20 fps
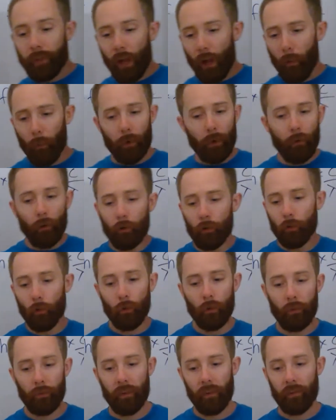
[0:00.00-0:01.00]
we looked at
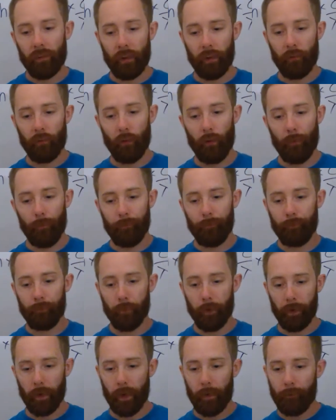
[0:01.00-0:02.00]
all of this last time.
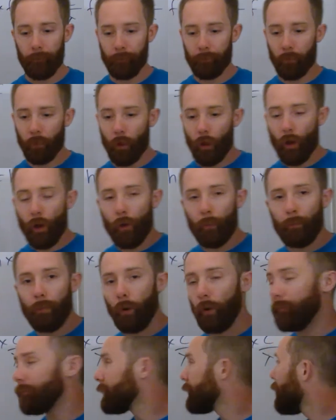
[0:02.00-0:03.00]
Okay,
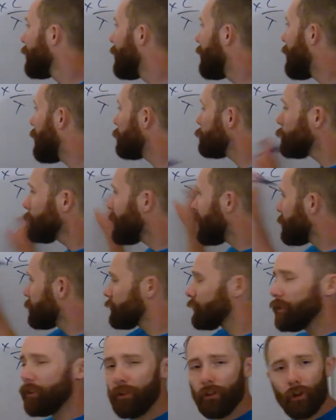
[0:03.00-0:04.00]
but how do we
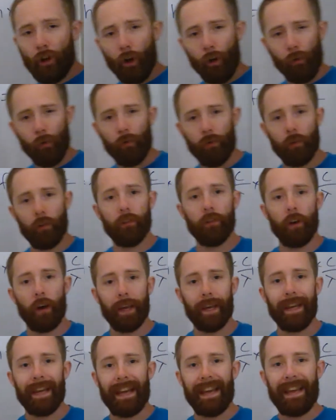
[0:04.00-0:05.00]
actually know that
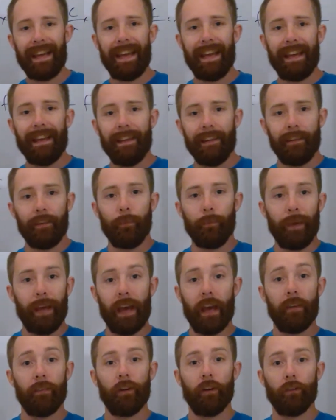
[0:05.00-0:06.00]
light is
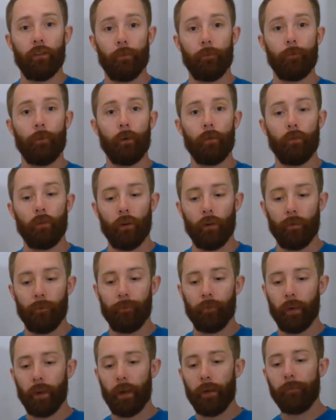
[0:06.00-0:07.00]
behaving as a photon?
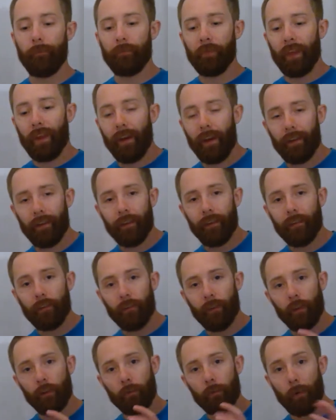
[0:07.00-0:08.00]
Okay, and this
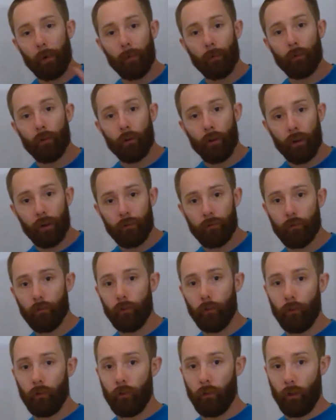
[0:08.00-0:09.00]
experiment that I
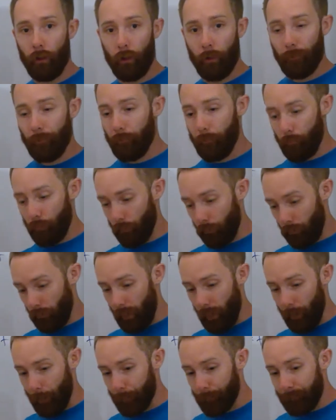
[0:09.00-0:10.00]
introduced just
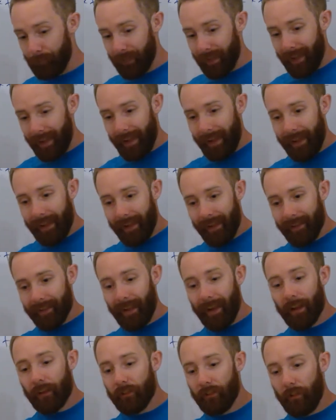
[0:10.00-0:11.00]
now is
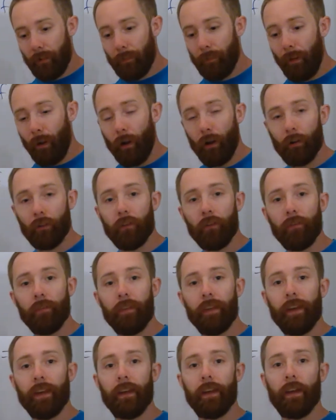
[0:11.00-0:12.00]
actually part of
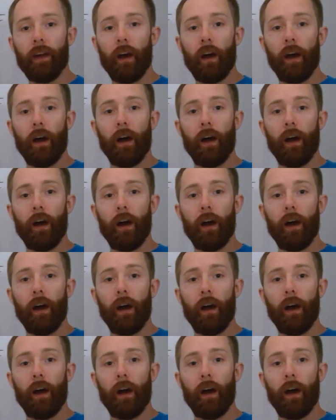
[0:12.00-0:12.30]
the